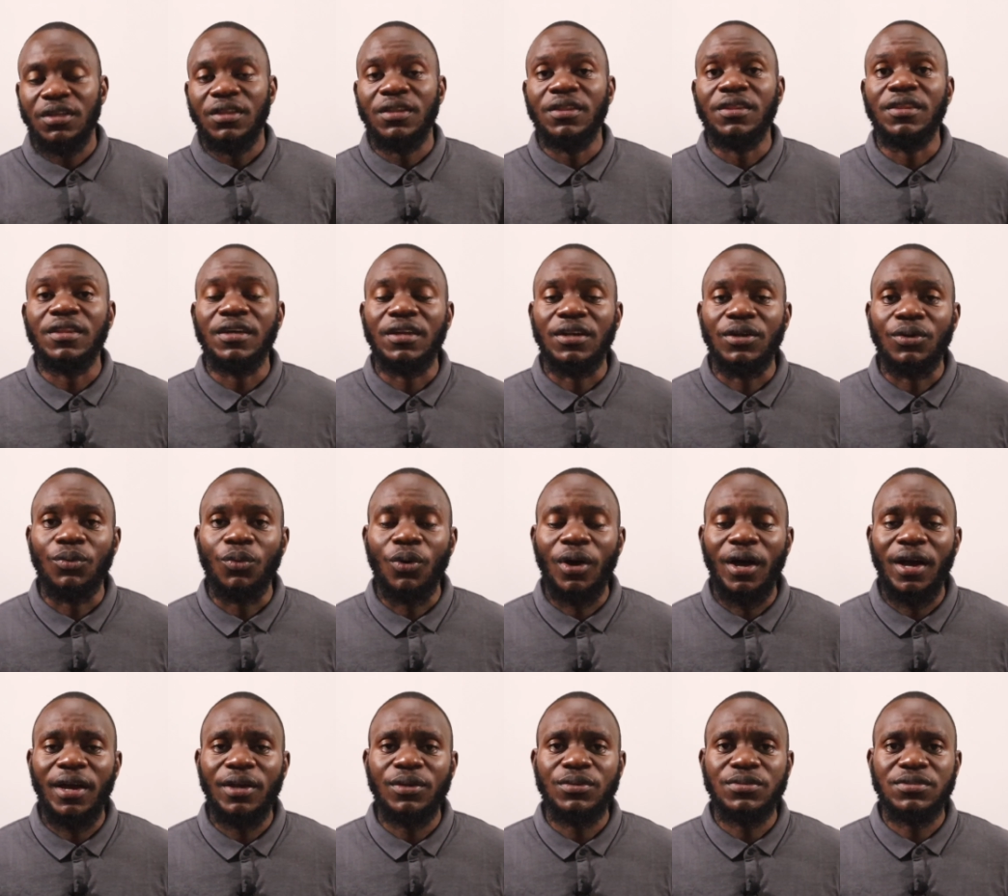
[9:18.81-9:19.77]
then
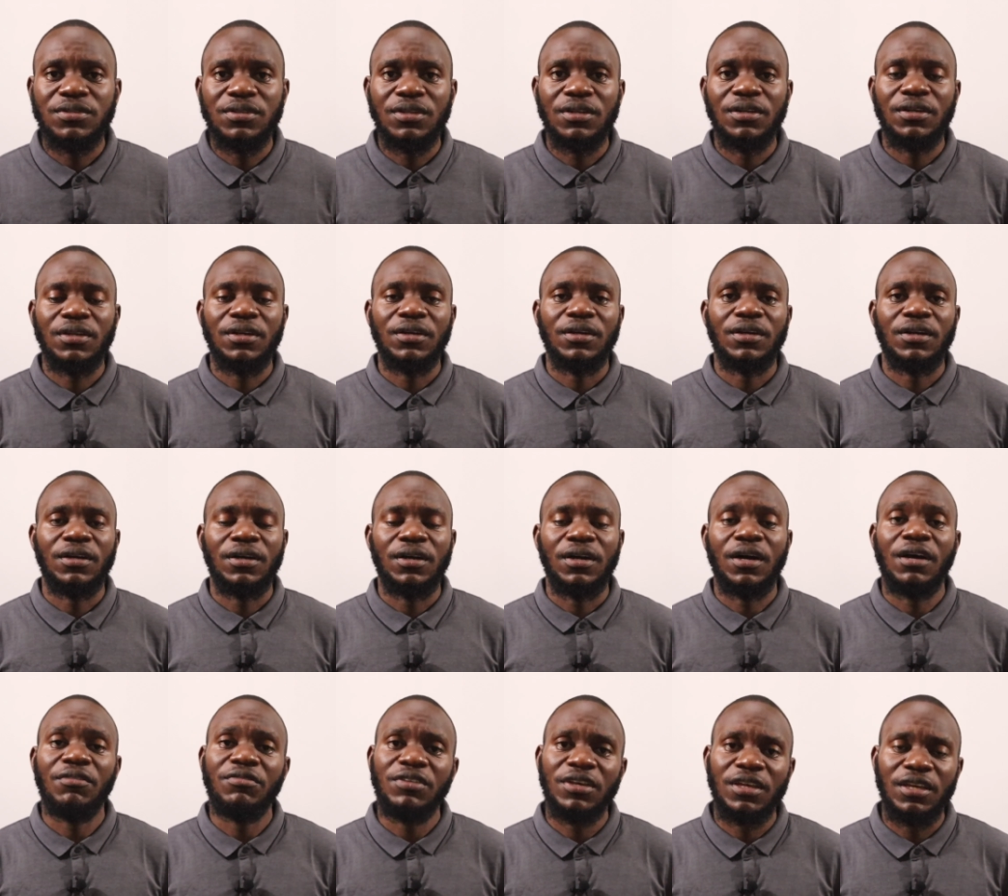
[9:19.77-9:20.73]
why are you still uh,
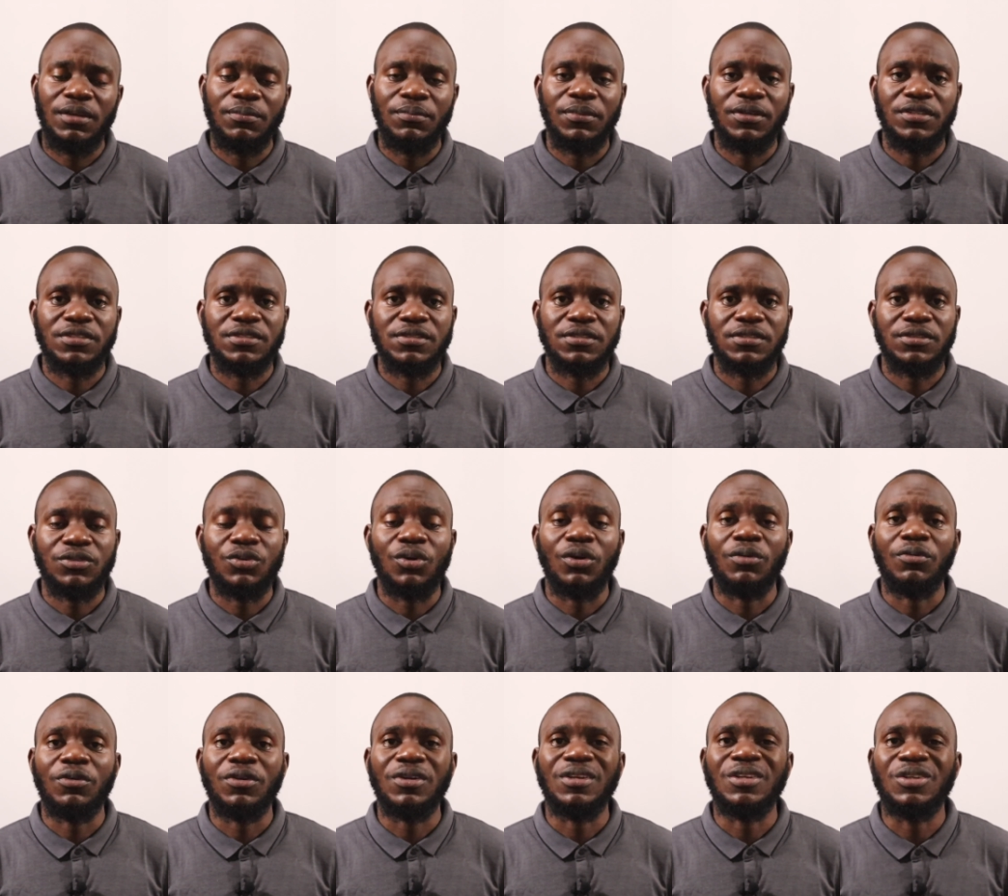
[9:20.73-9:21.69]
having him as
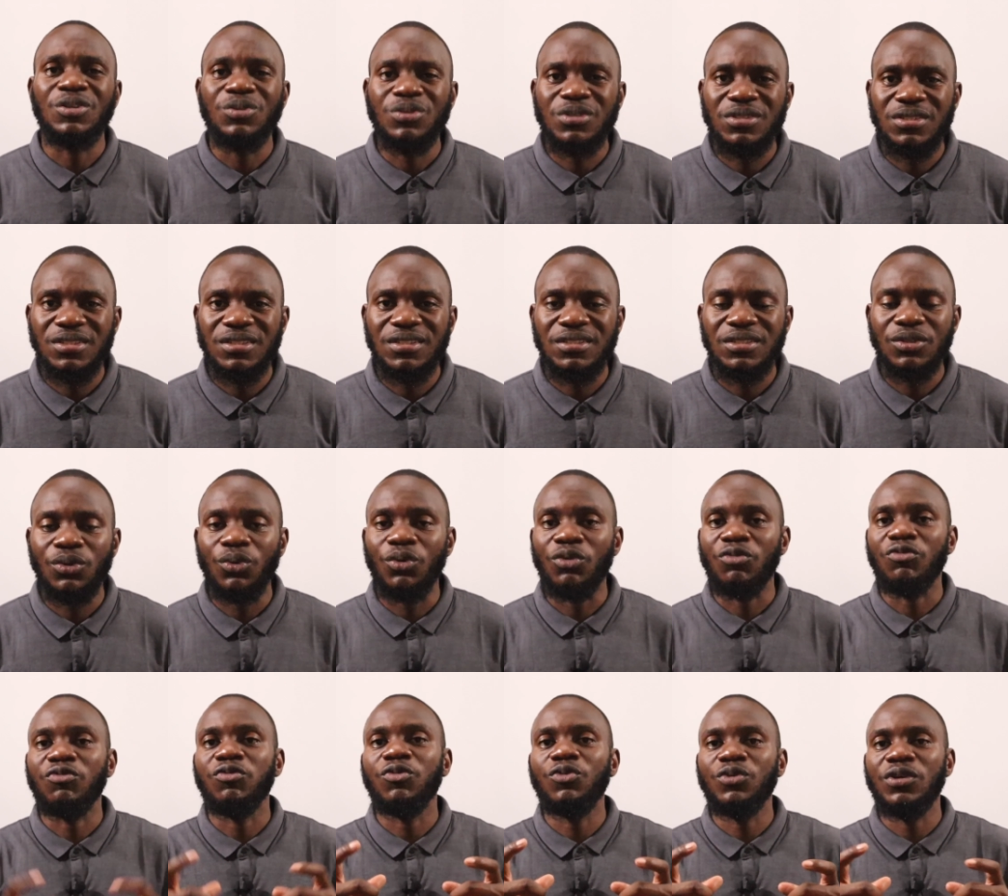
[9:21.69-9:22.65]
your nutrient or
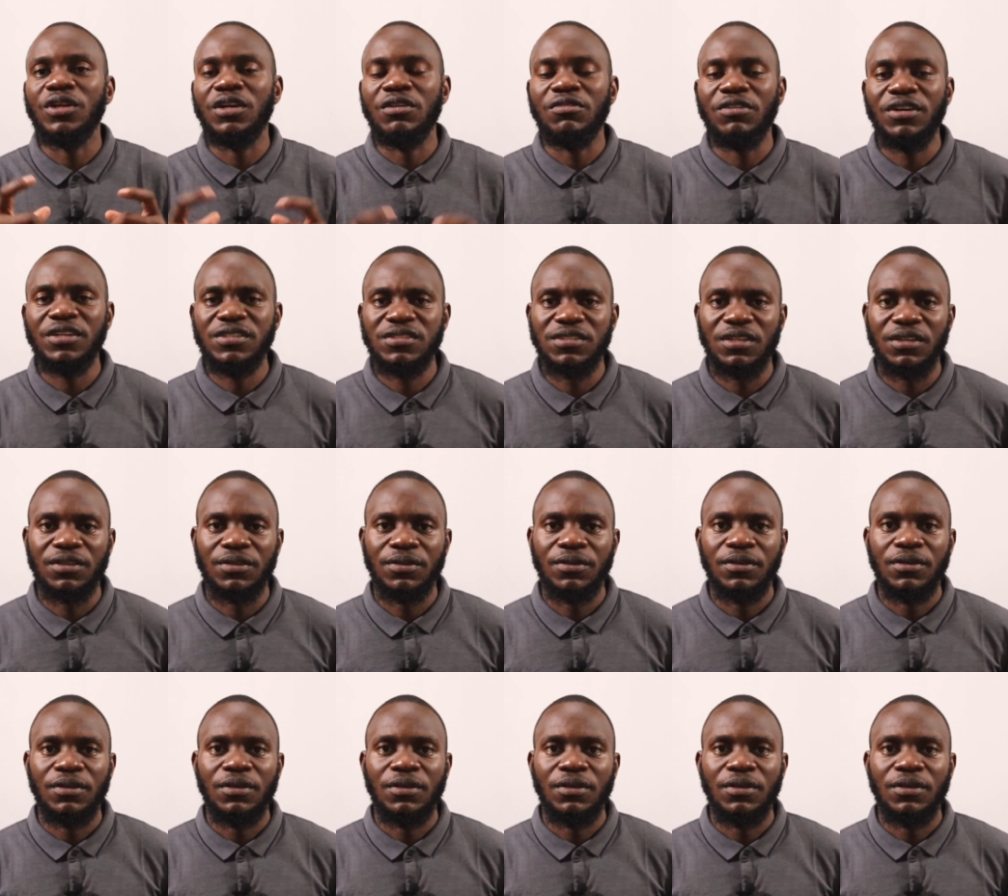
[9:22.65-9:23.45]
food advisor?